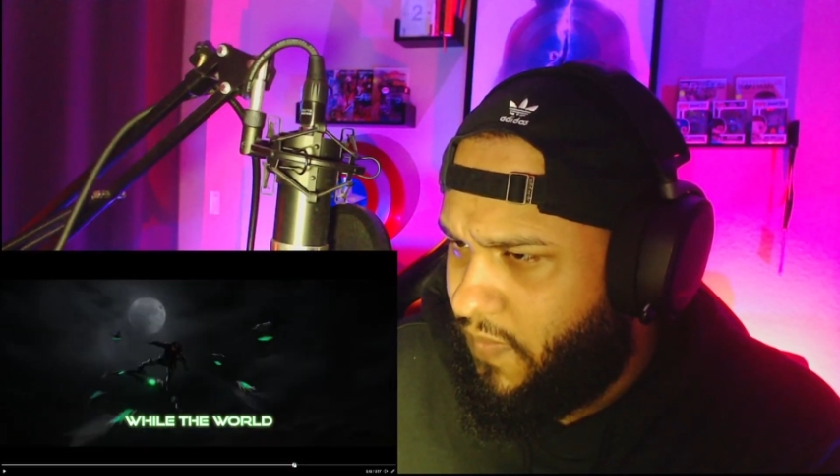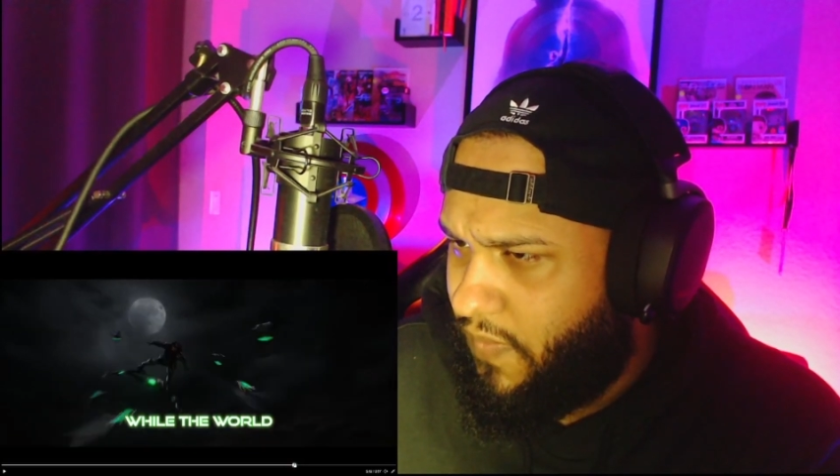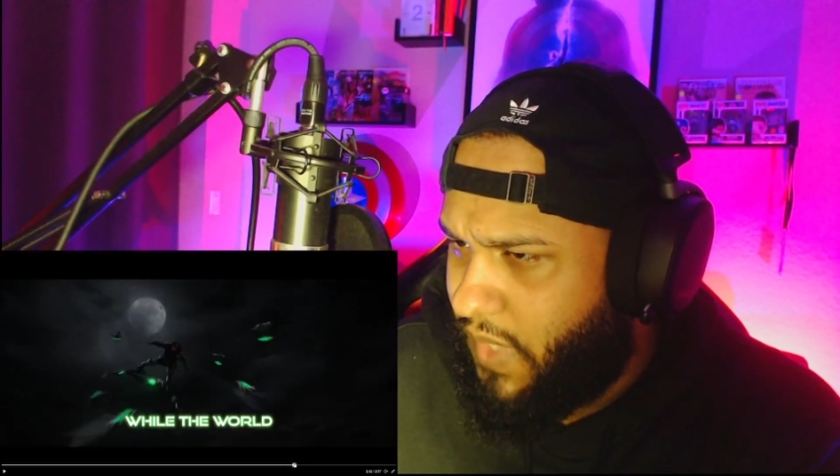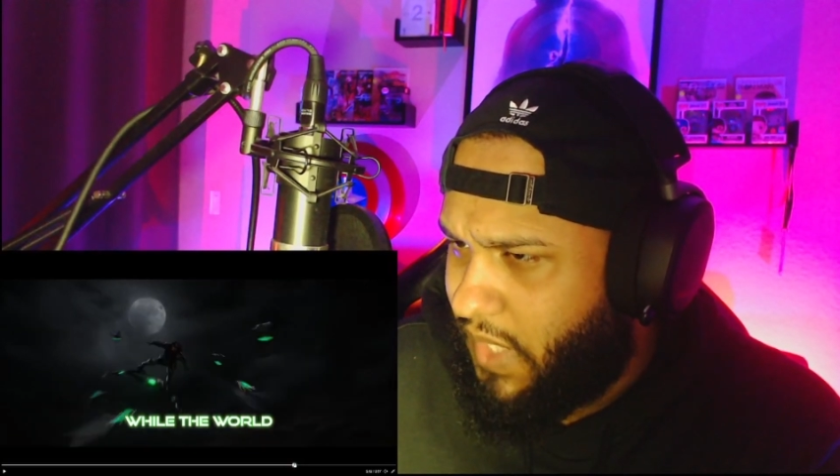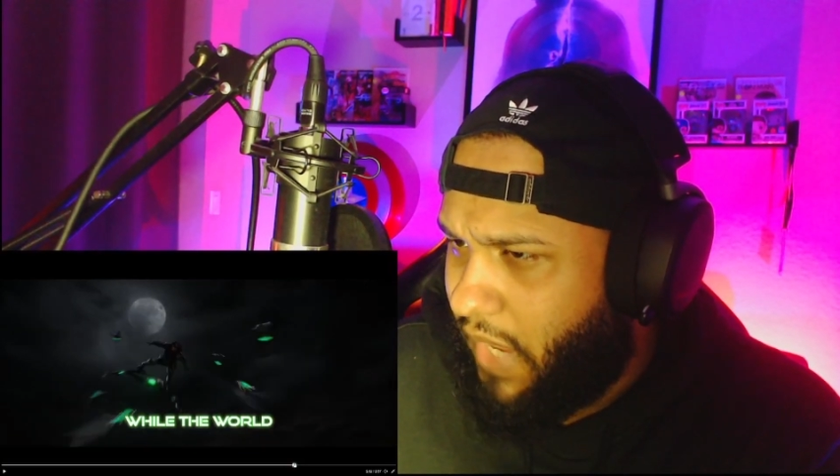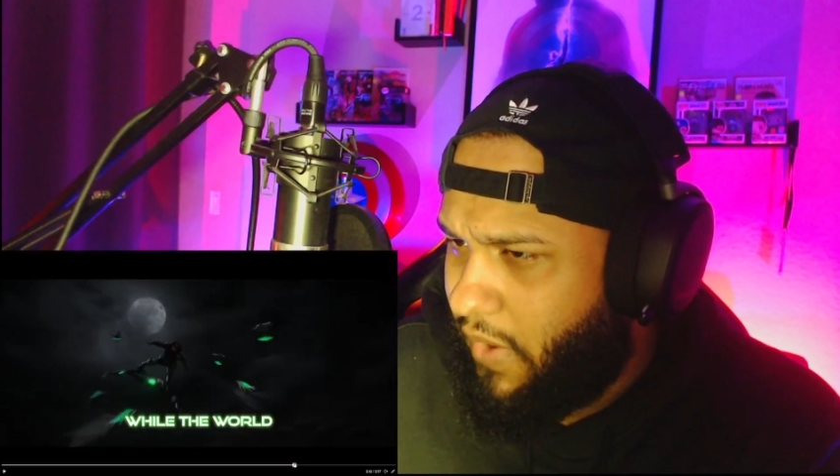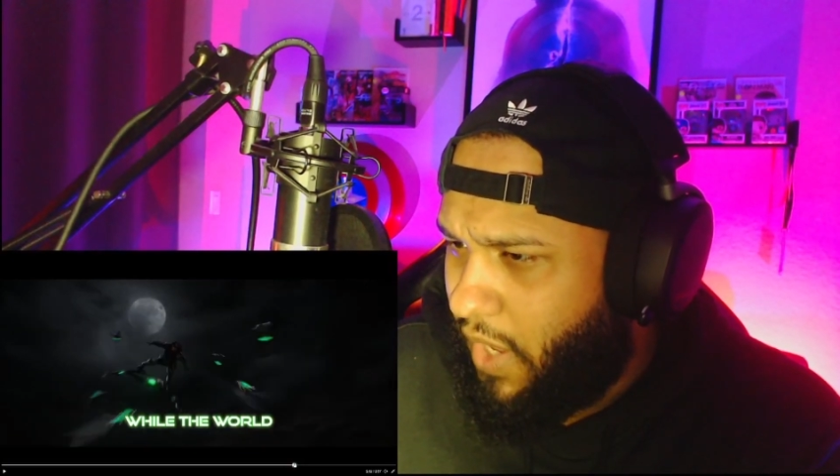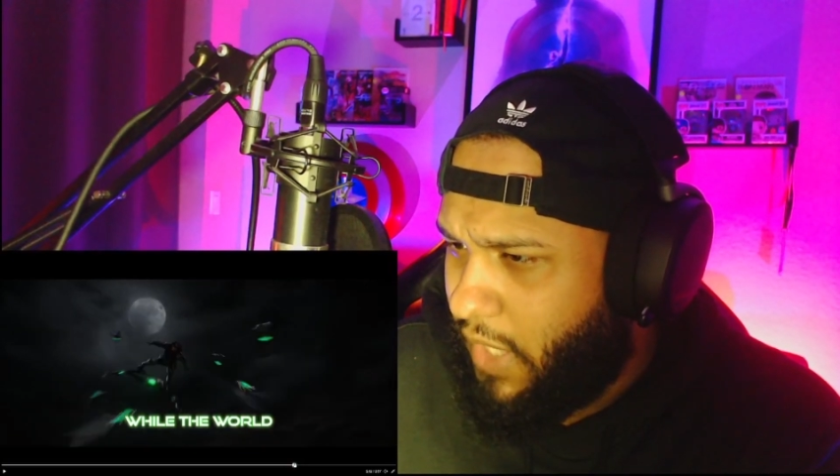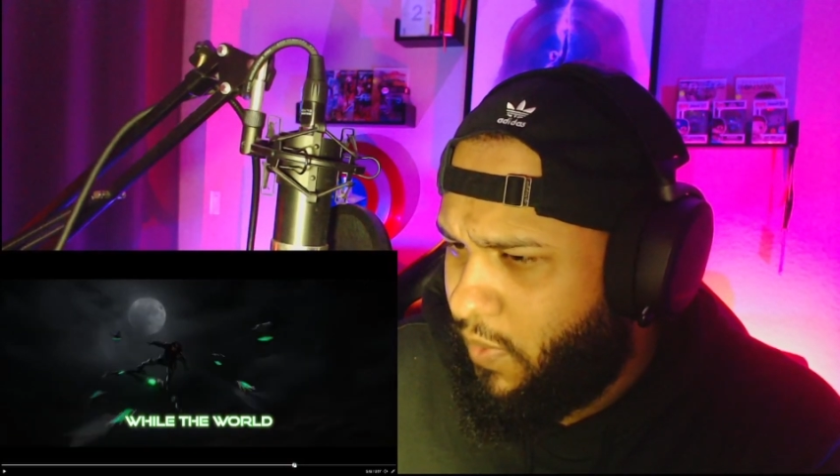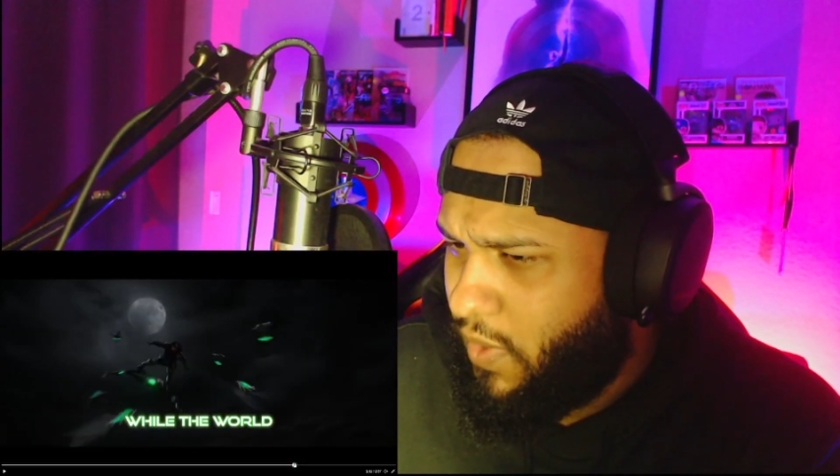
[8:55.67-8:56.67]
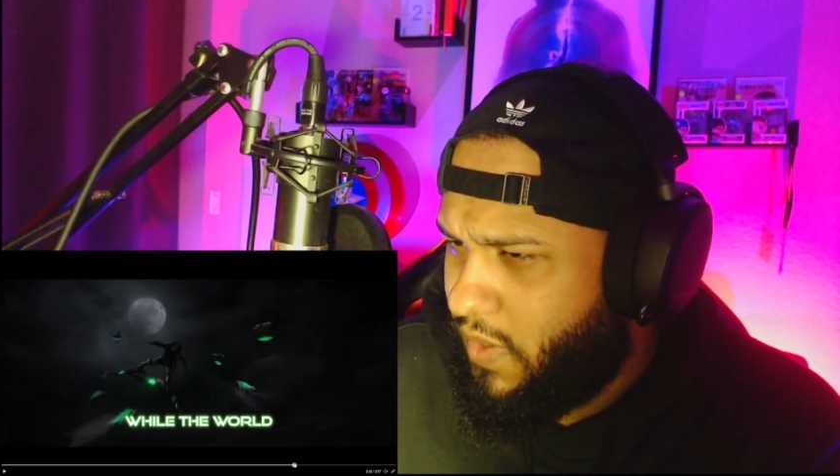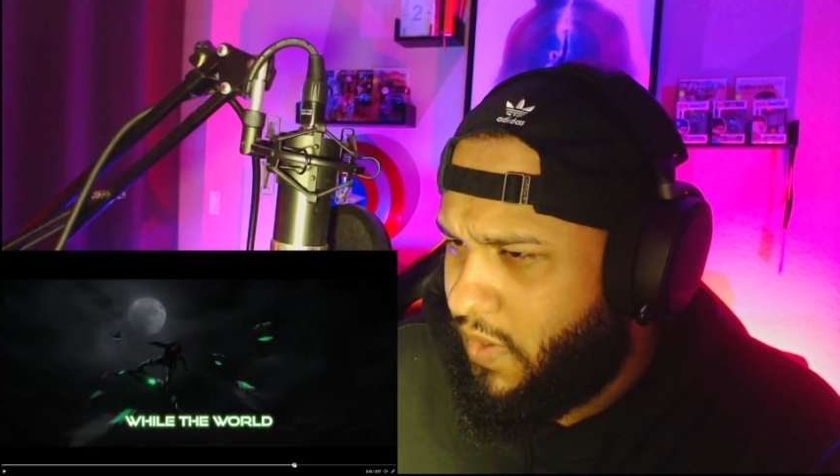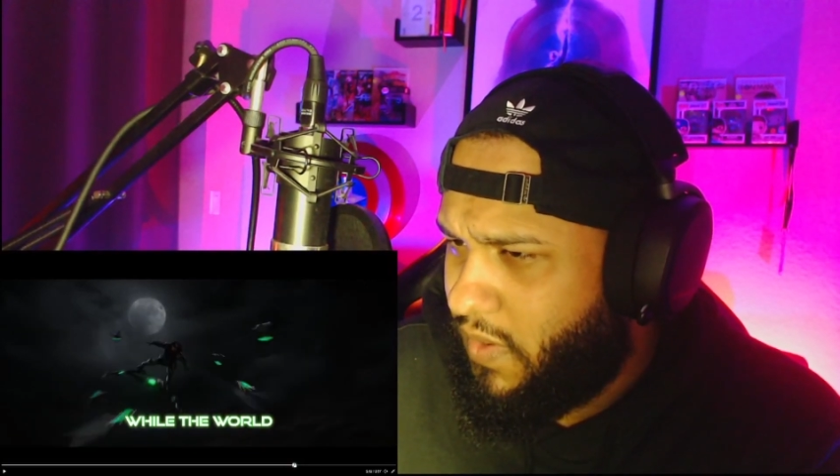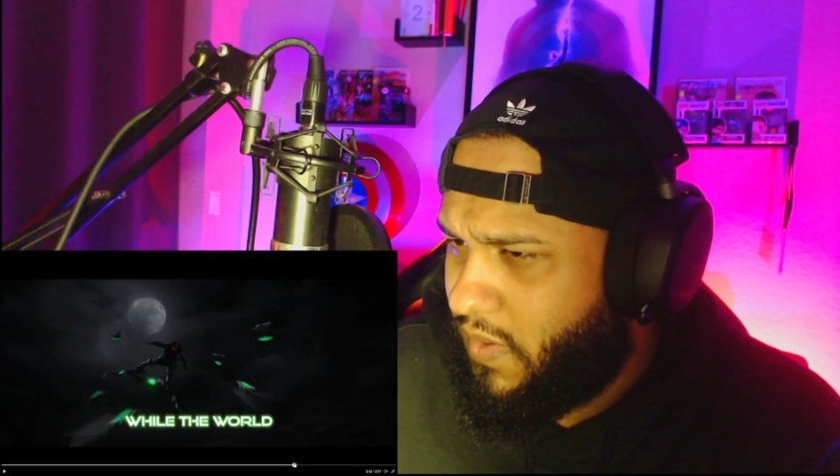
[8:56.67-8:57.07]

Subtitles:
Is that Harry Osborn?